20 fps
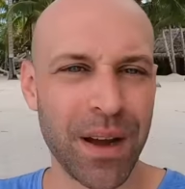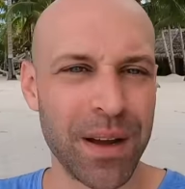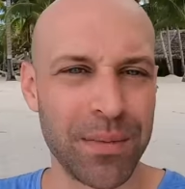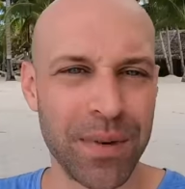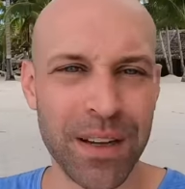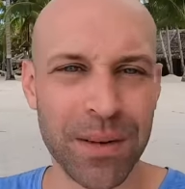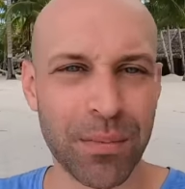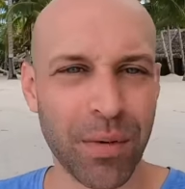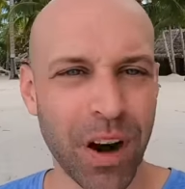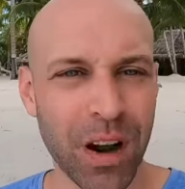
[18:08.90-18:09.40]
might
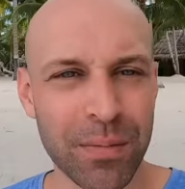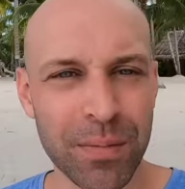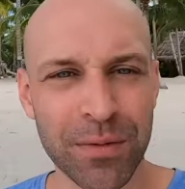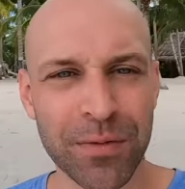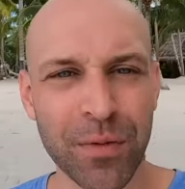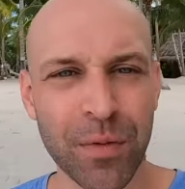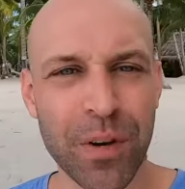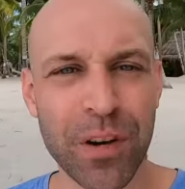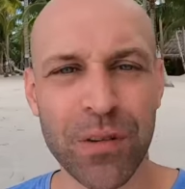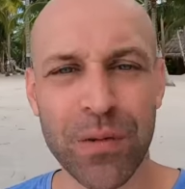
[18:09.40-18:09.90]
be a problem
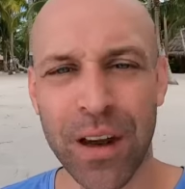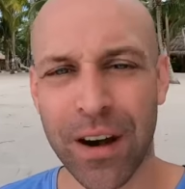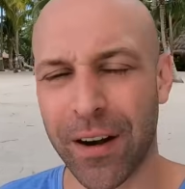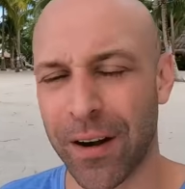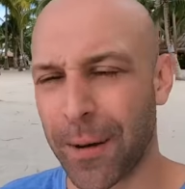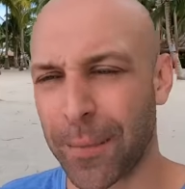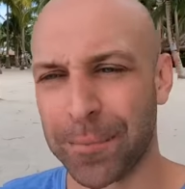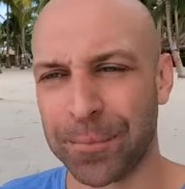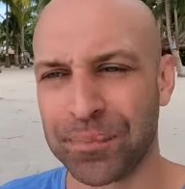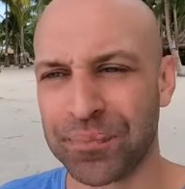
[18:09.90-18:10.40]
for you, I don't
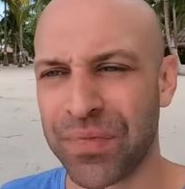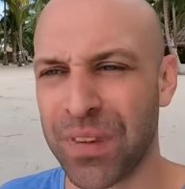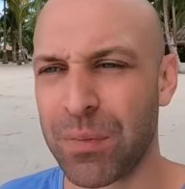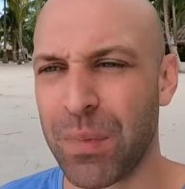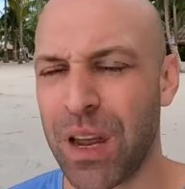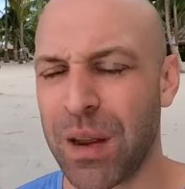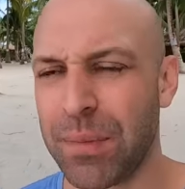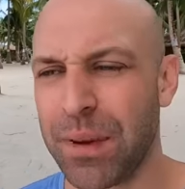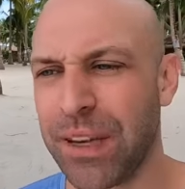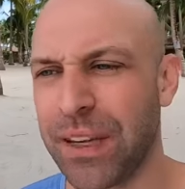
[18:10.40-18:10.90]
know.
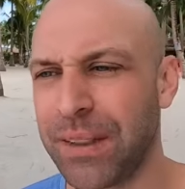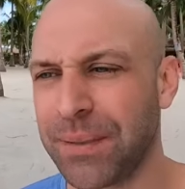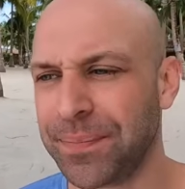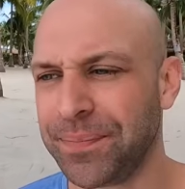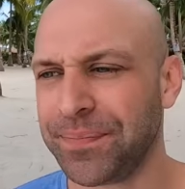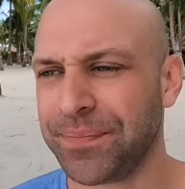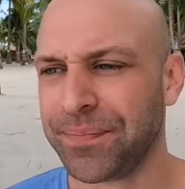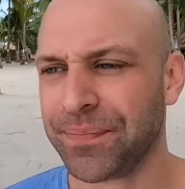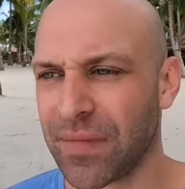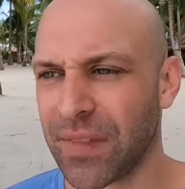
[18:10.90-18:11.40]
Maybe,
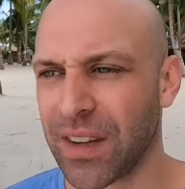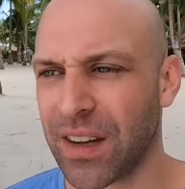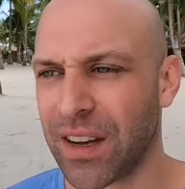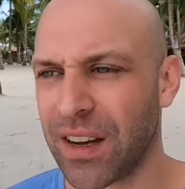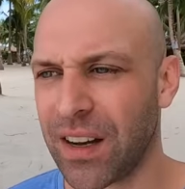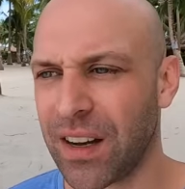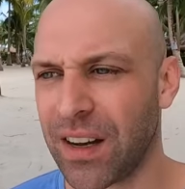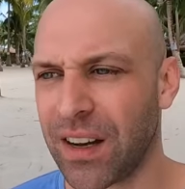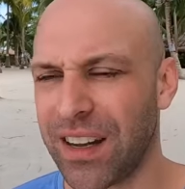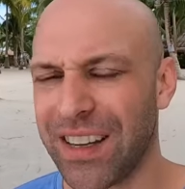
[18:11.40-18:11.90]

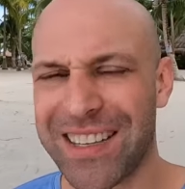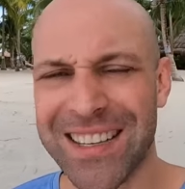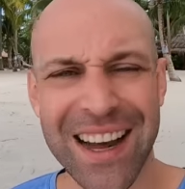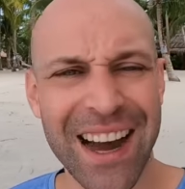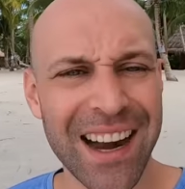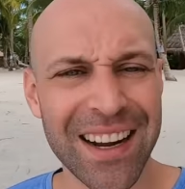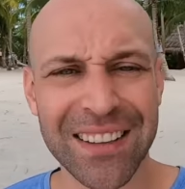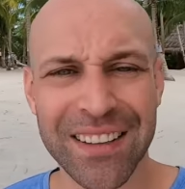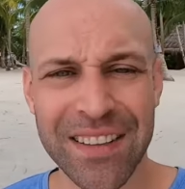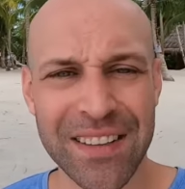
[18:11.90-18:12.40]
it's
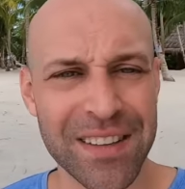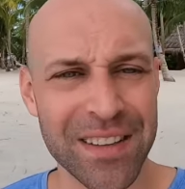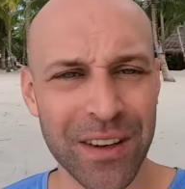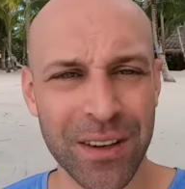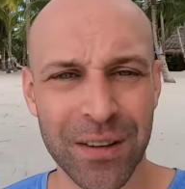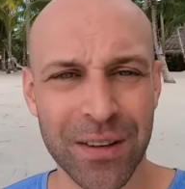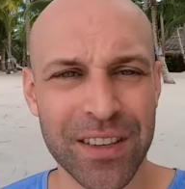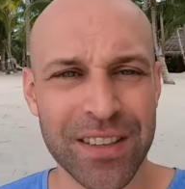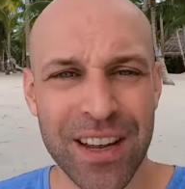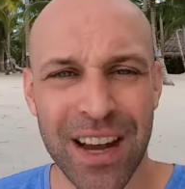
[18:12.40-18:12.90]
islands
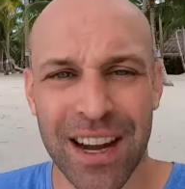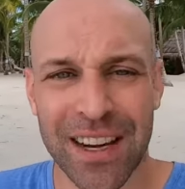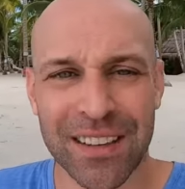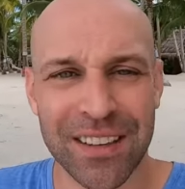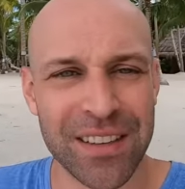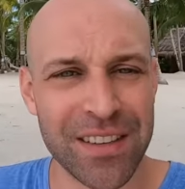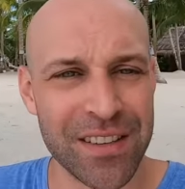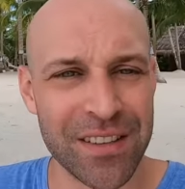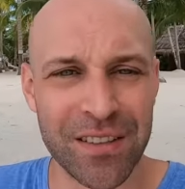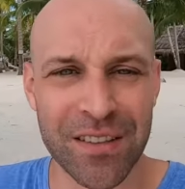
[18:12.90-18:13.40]
though, it's
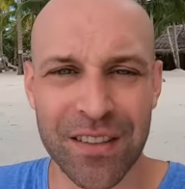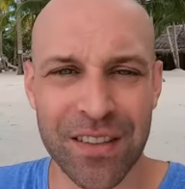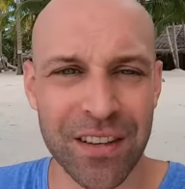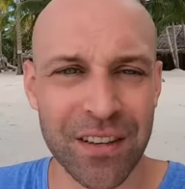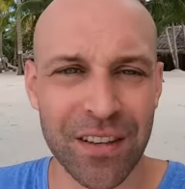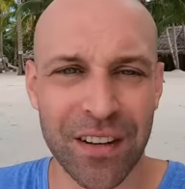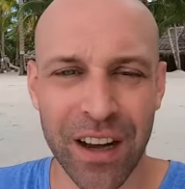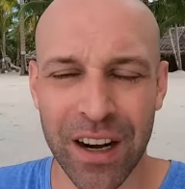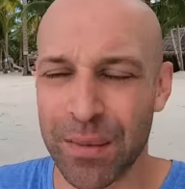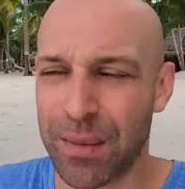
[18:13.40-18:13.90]
islands. There
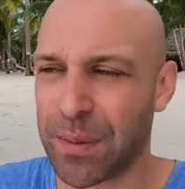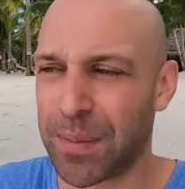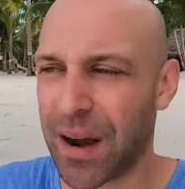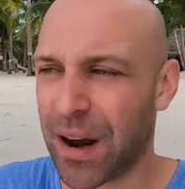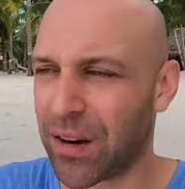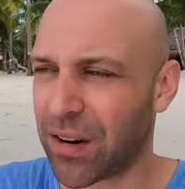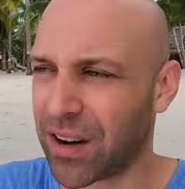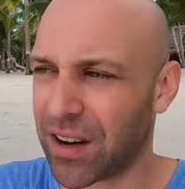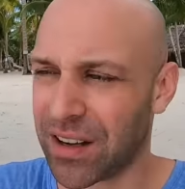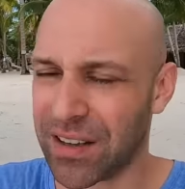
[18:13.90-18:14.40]
are gonna be
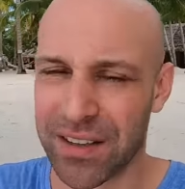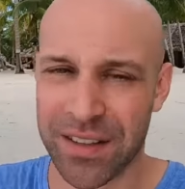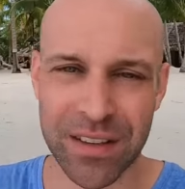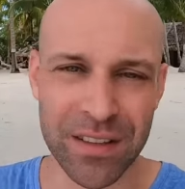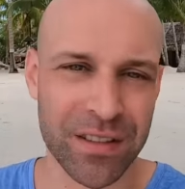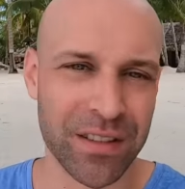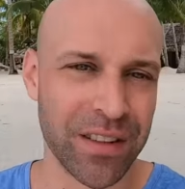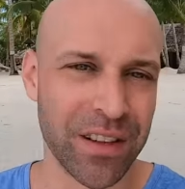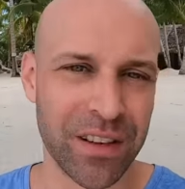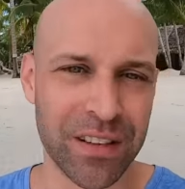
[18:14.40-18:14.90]
power cuts,
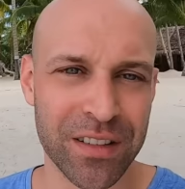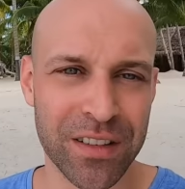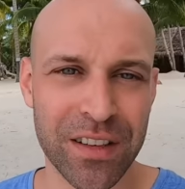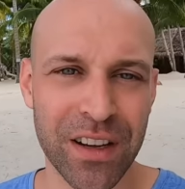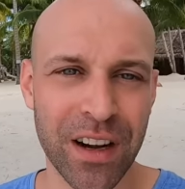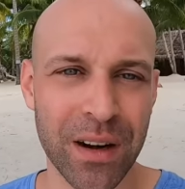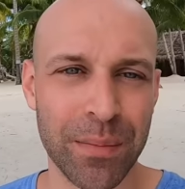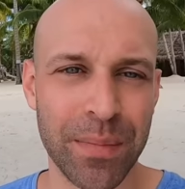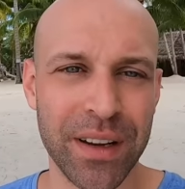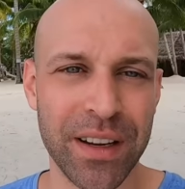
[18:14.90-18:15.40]
there's
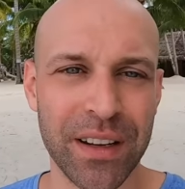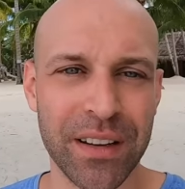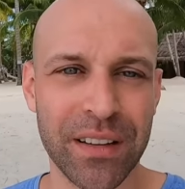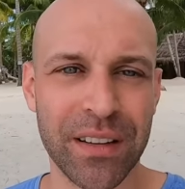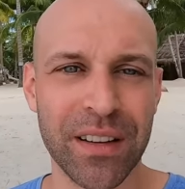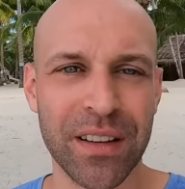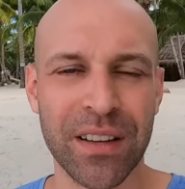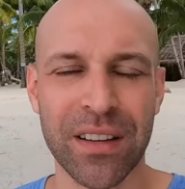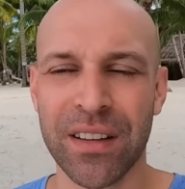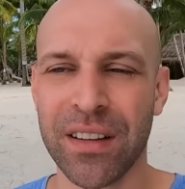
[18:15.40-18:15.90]
gonna be
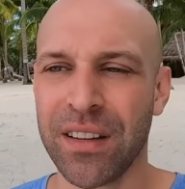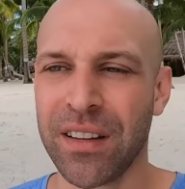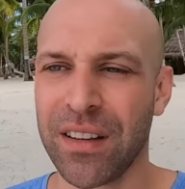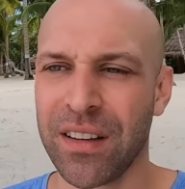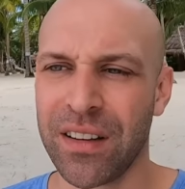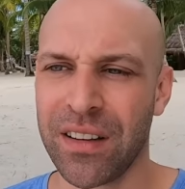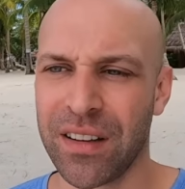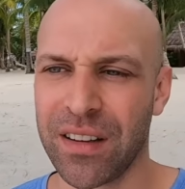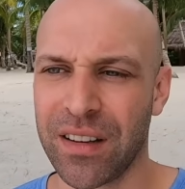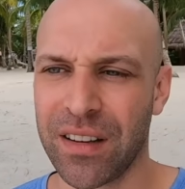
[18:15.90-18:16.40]

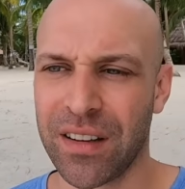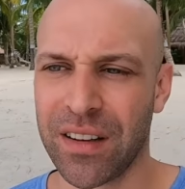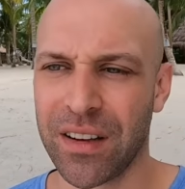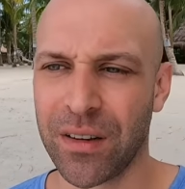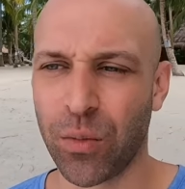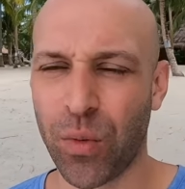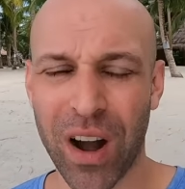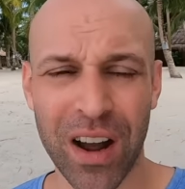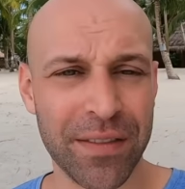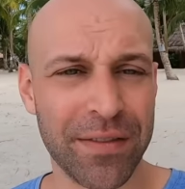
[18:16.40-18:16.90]

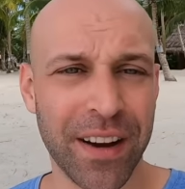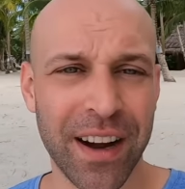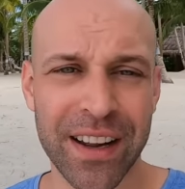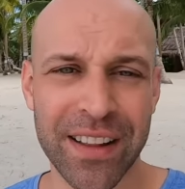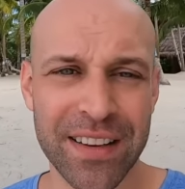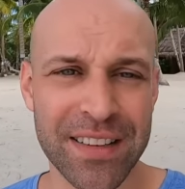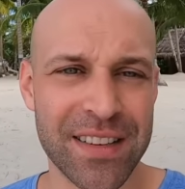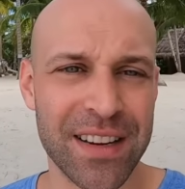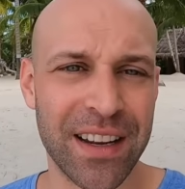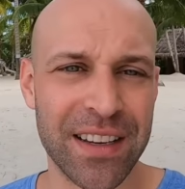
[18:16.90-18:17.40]
Wi-Fi
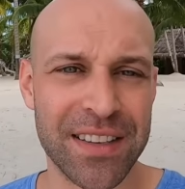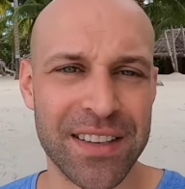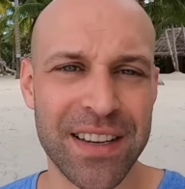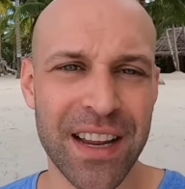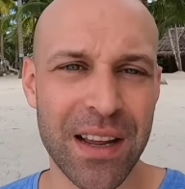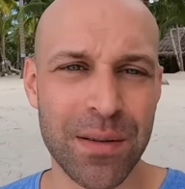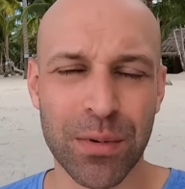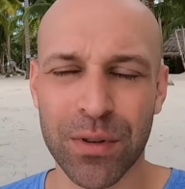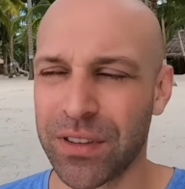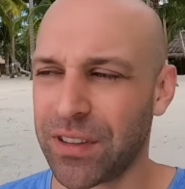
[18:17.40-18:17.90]
that's not
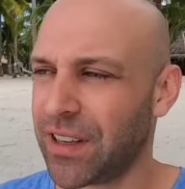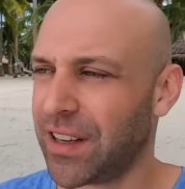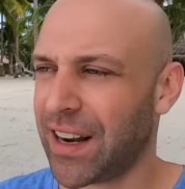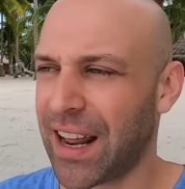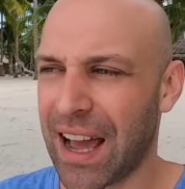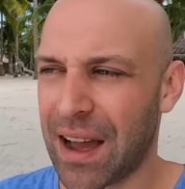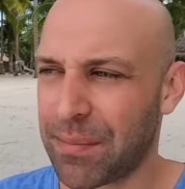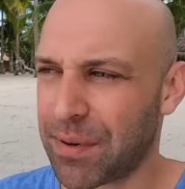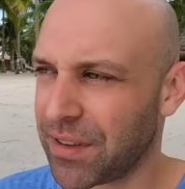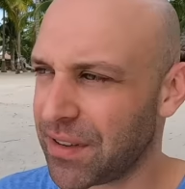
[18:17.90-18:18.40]
stable, it
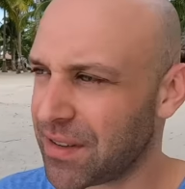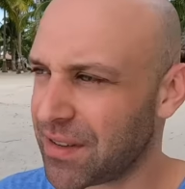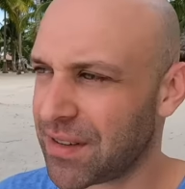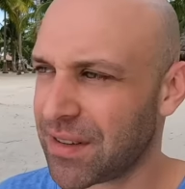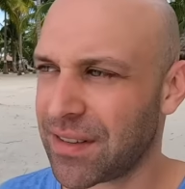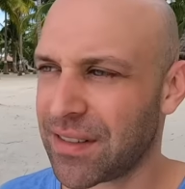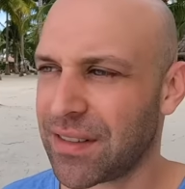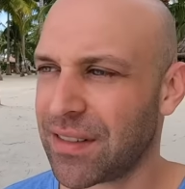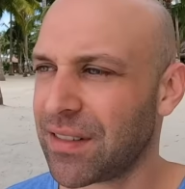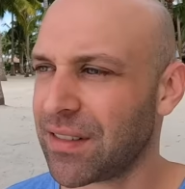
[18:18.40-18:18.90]

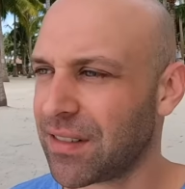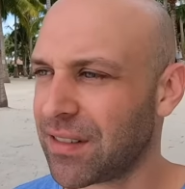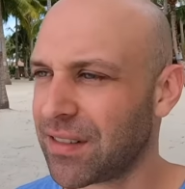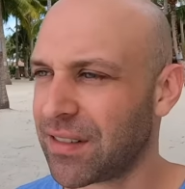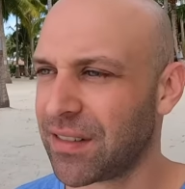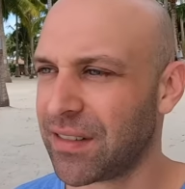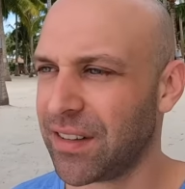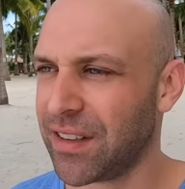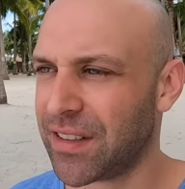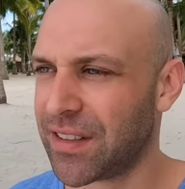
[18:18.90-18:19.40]
happens.
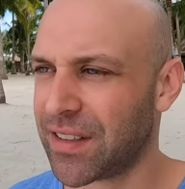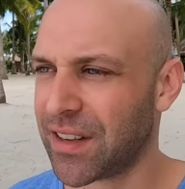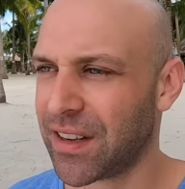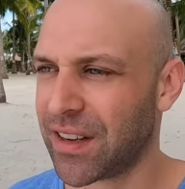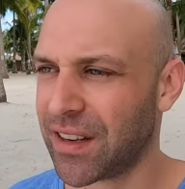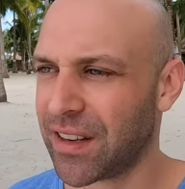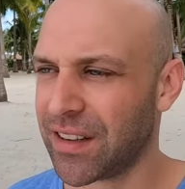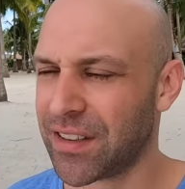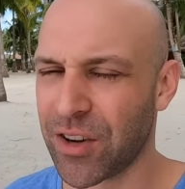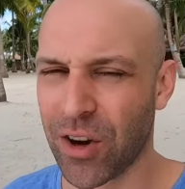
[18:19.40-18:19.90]
It's
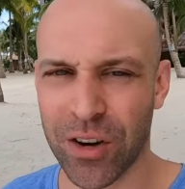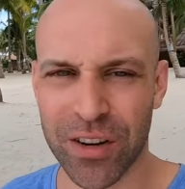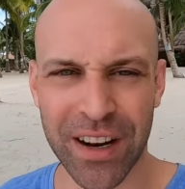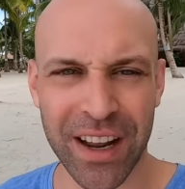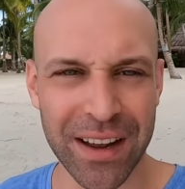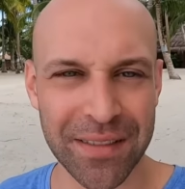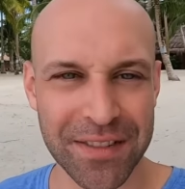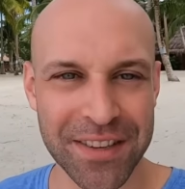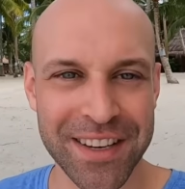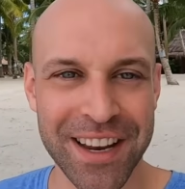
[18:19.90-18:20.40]
hard to
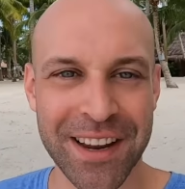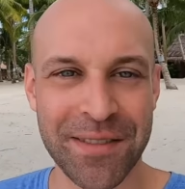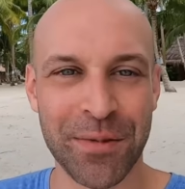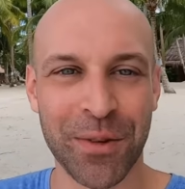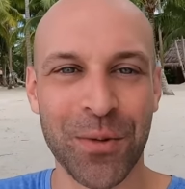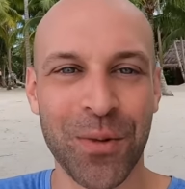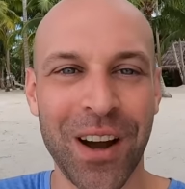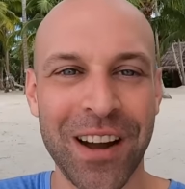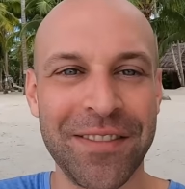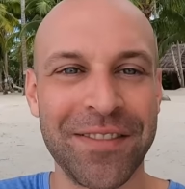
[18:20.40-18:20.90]
have
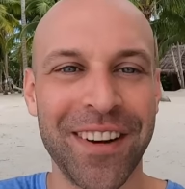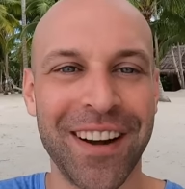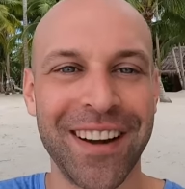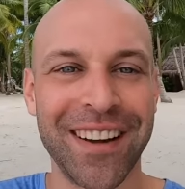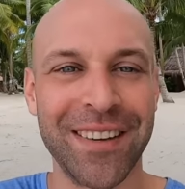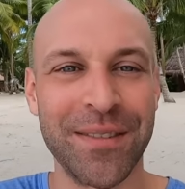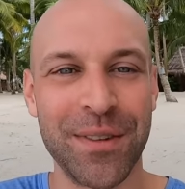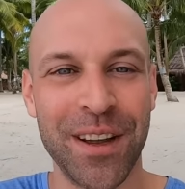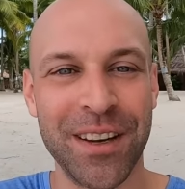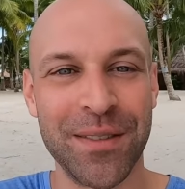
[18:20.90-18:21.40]
stable Wi-Fi
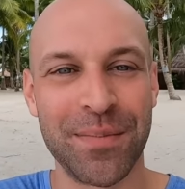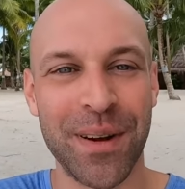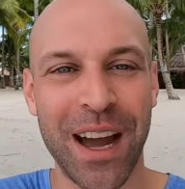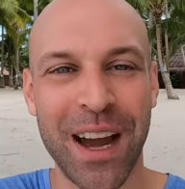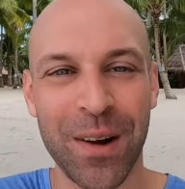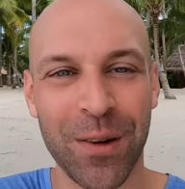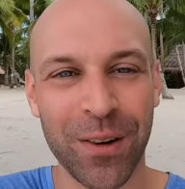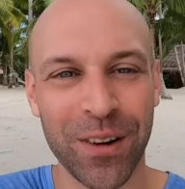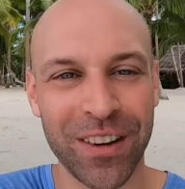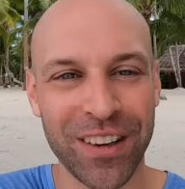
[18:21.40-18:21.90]
and
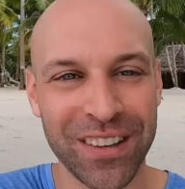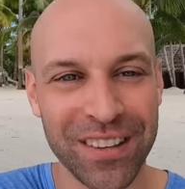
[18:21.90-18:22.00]
power